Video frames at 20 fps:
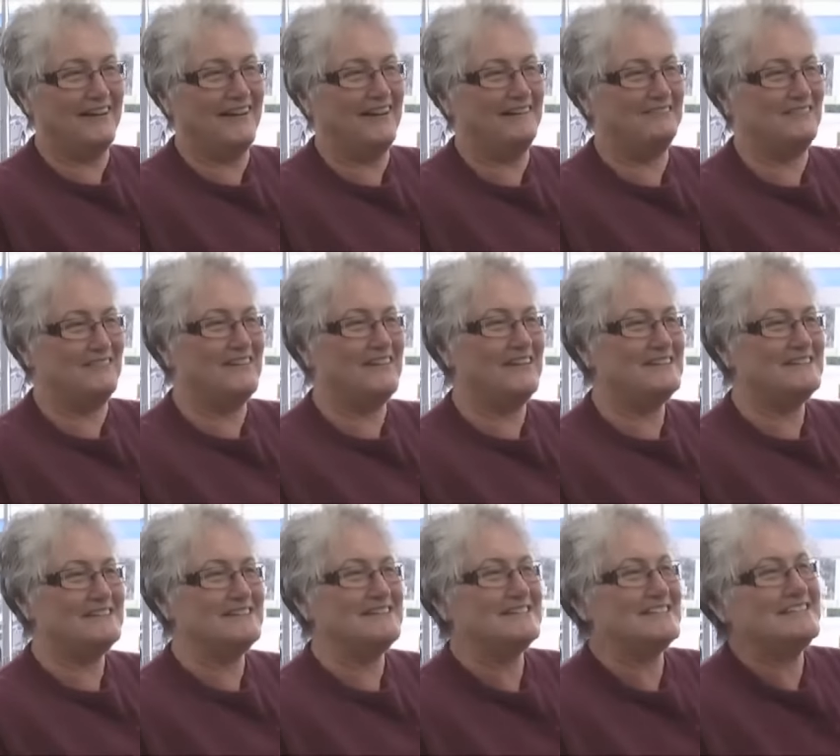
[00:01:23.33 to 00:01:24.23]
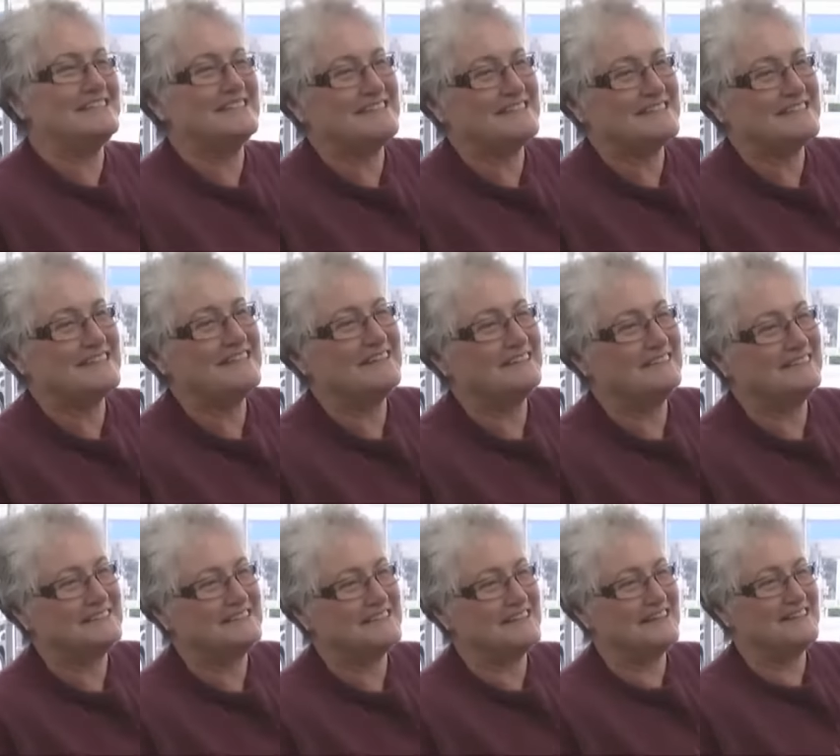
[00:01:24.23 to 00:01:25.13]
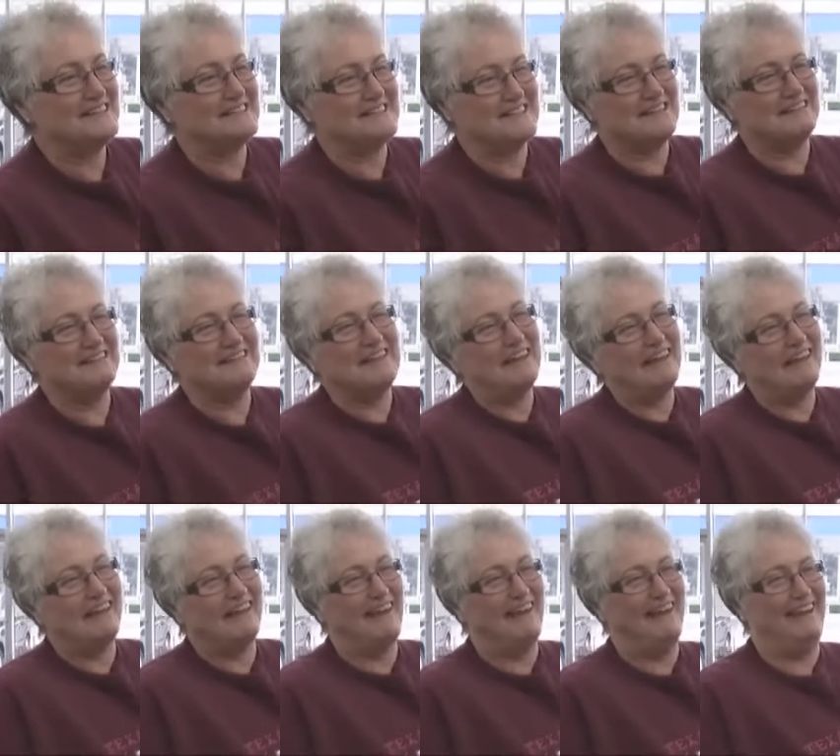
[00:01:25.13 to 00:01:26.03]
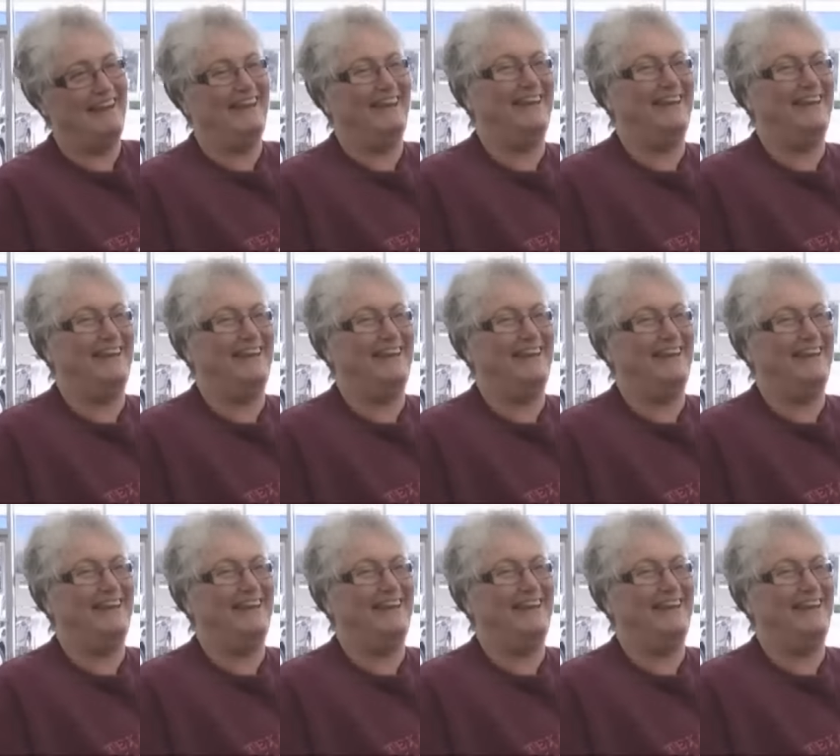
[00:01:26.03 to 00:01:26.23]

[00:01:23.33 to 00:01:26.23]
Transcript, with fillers: I probably just sit still until it sunk in.